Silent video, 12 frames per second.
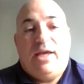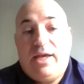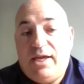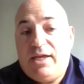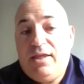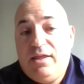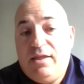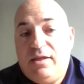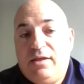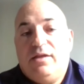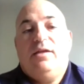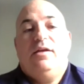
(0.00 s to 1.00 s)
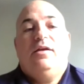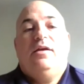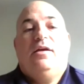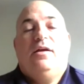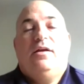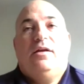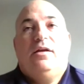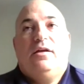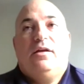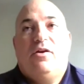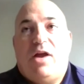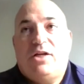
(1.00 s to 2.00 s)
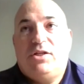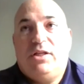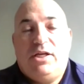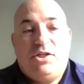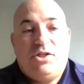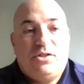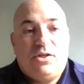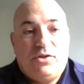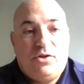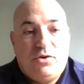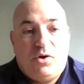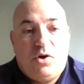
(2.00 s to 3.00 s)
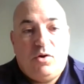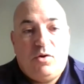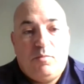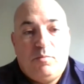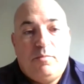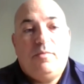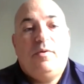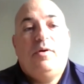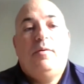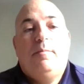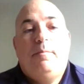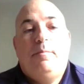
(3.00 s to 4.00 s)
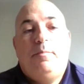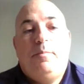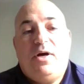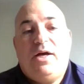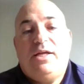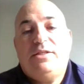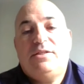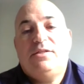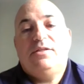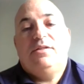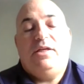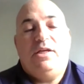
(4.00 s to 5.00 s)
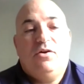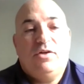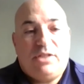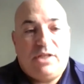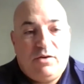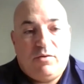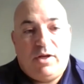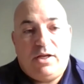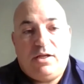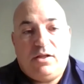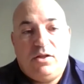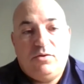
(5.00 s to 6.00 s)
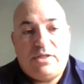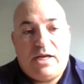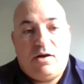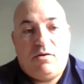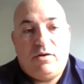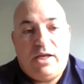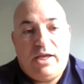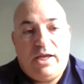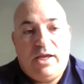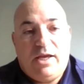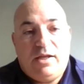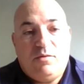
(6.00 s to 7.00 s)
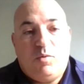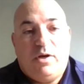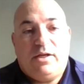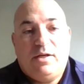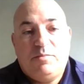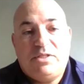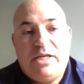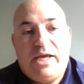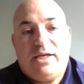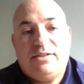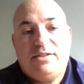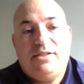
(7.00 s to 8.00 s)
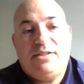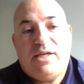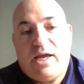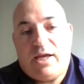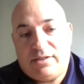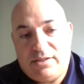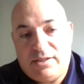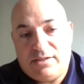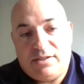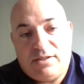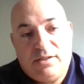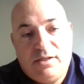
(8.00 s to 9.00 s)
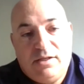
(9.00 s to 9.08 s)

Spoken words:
hey, congratulations on your new home, but the year is getting ready to close out, and what comes next is tax season.